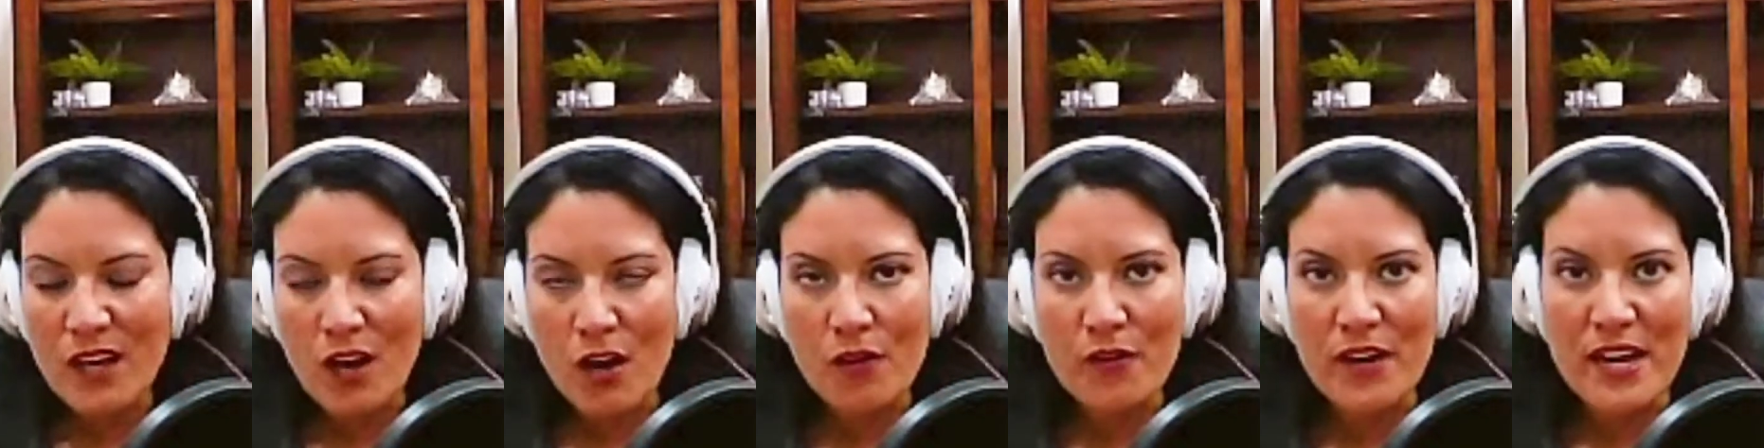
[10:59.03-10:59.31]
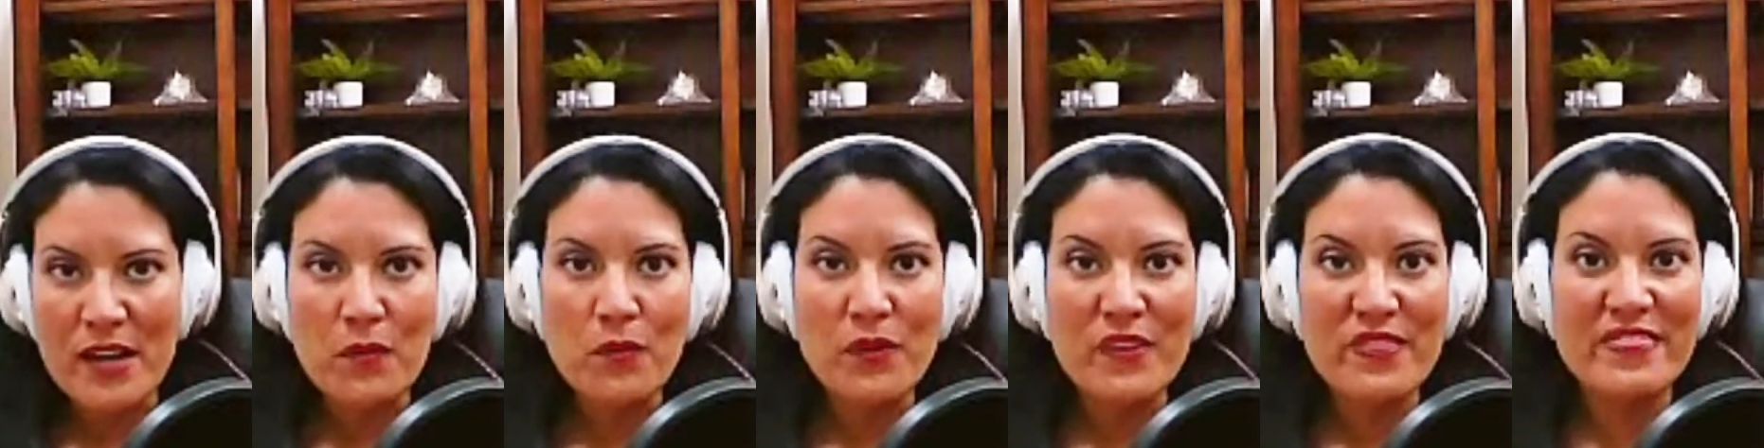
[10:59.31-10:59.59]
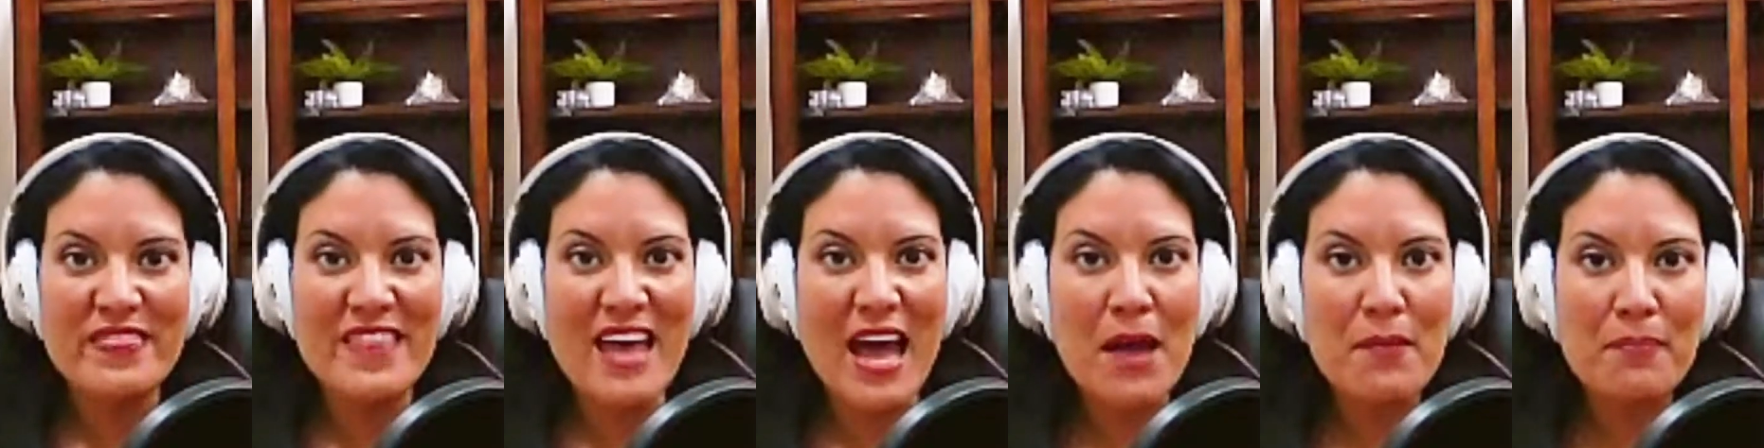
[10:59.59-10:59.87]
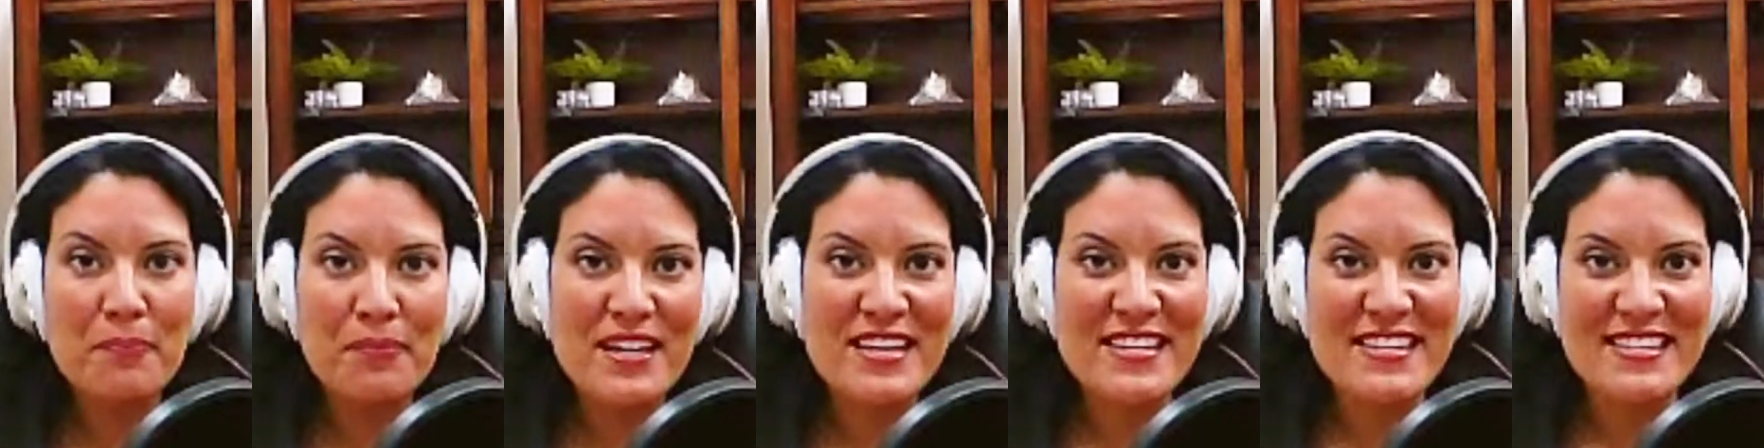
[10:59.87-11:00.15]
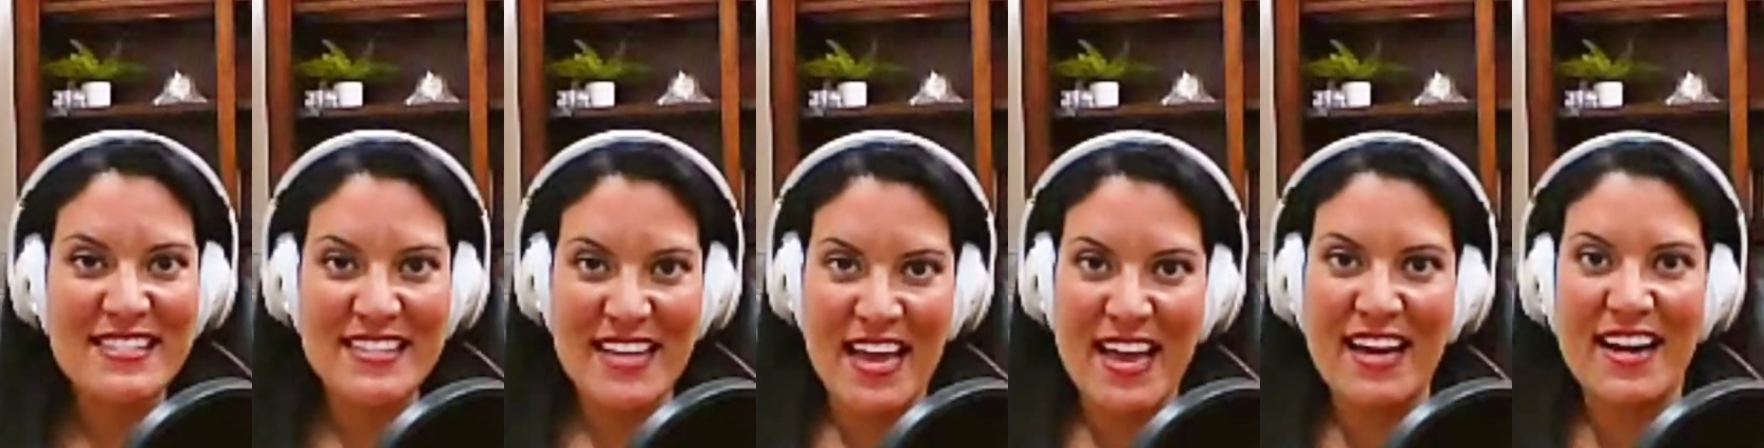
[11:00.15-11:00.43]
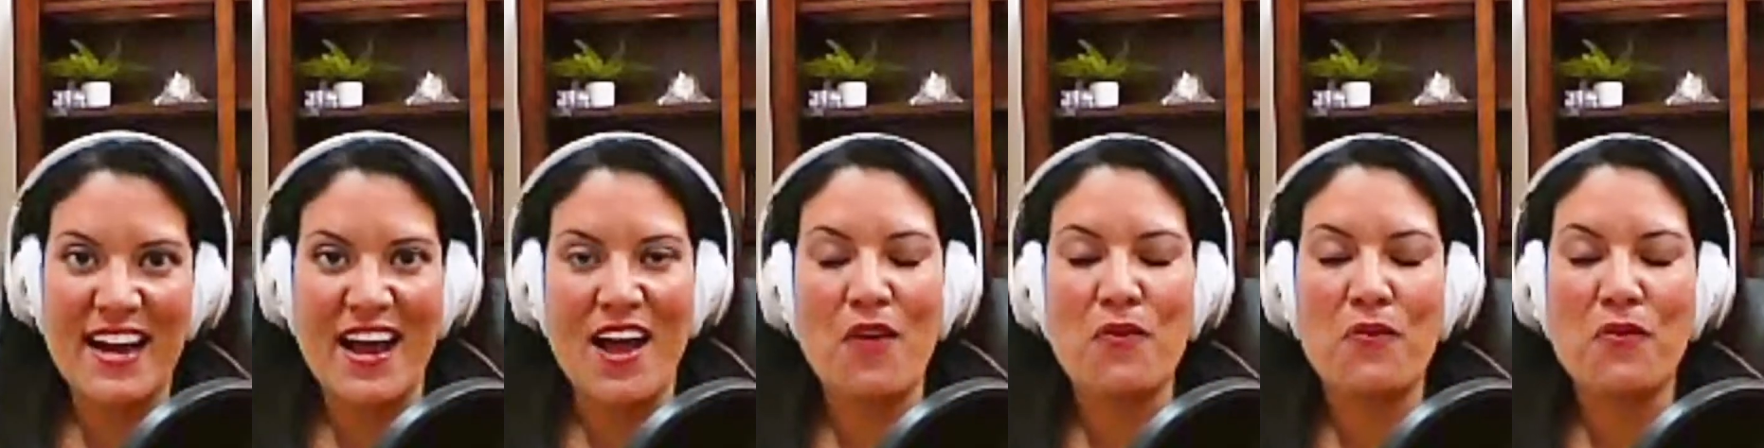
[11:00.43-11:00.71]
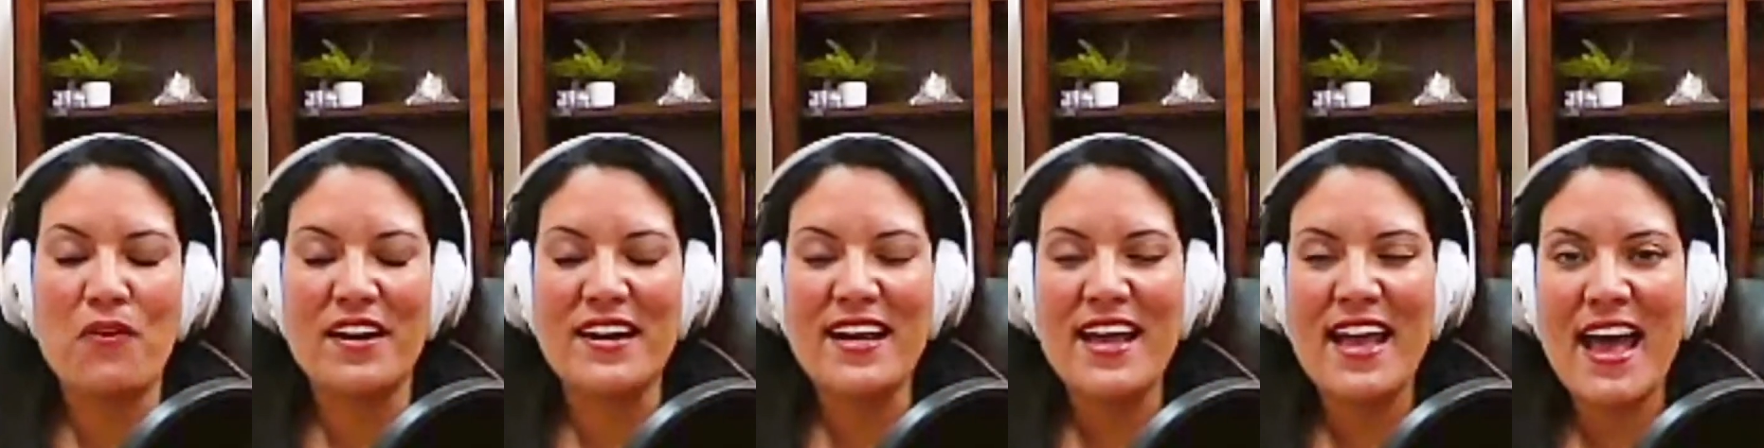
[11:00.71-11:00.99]
All right, with that being said,
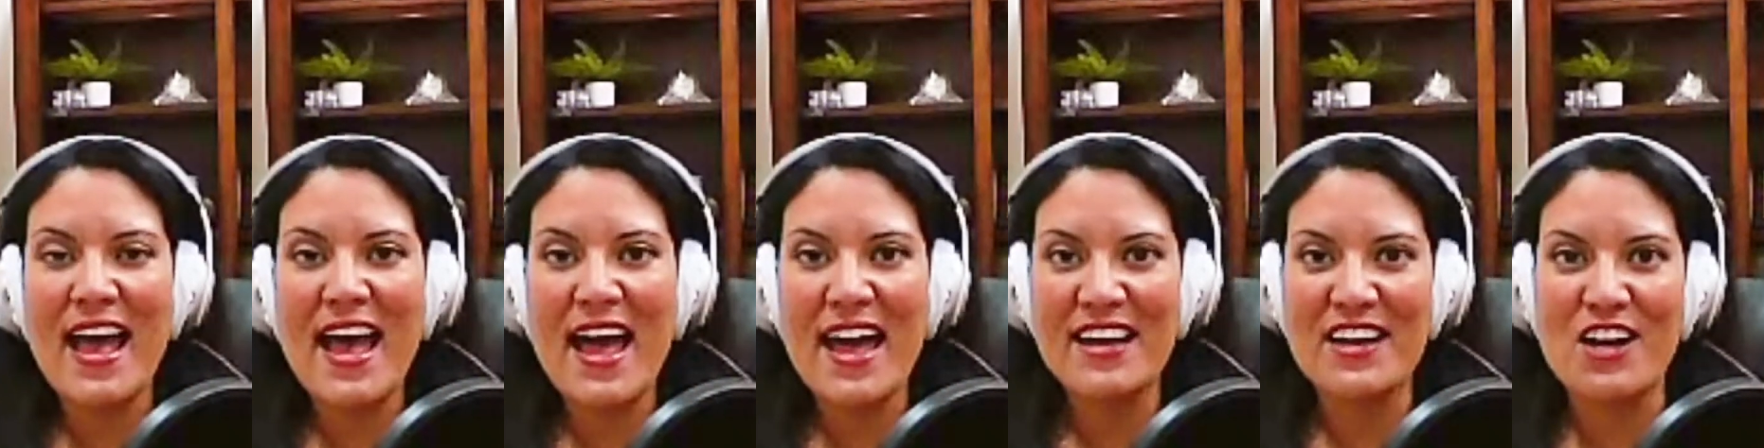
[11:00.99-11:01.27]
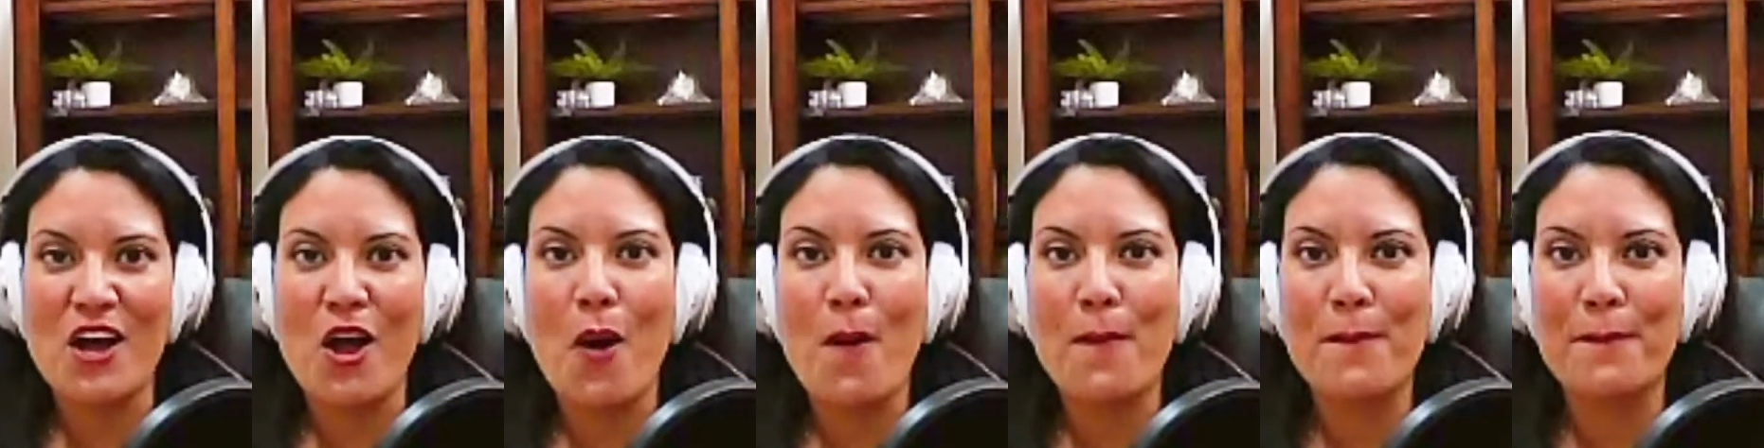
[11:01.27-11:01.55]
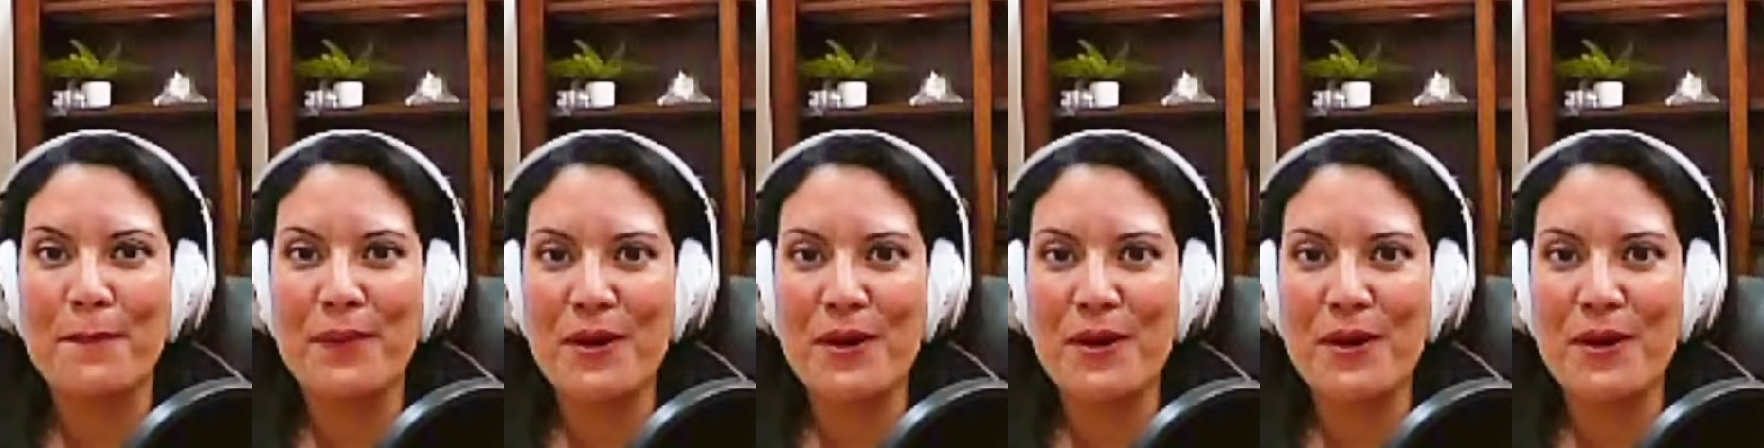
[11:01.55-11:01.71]
I want to add a